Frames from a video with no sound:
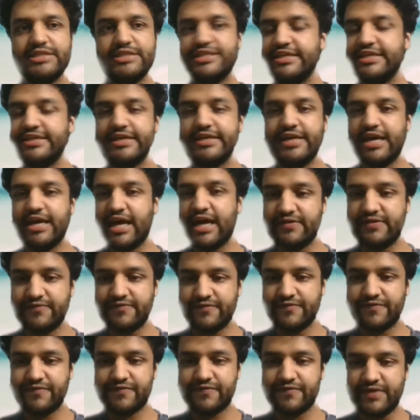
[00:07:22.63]
She didn't
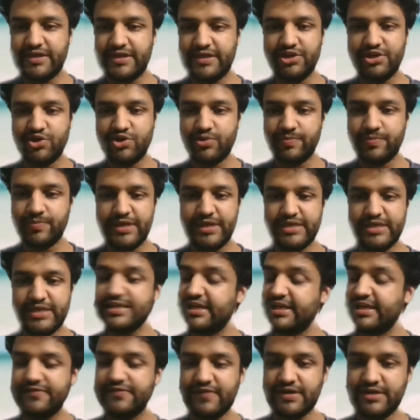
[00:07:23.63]
have any
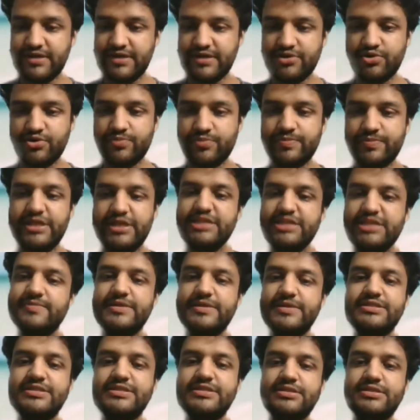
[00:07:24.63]
openings, any funded openings,
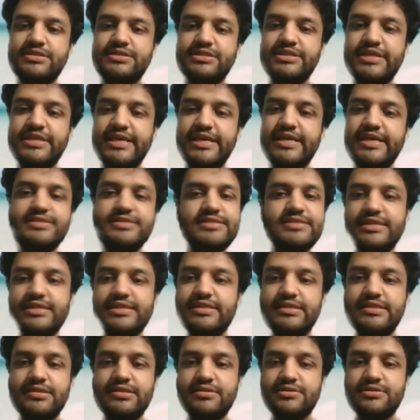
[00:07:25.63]
but she
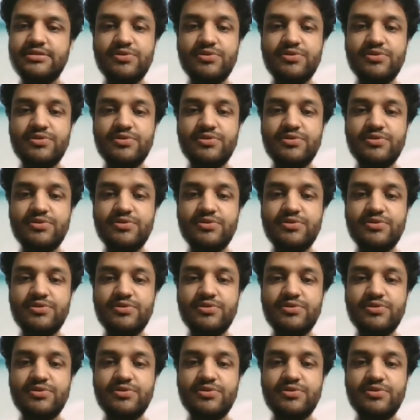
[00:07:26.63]
still.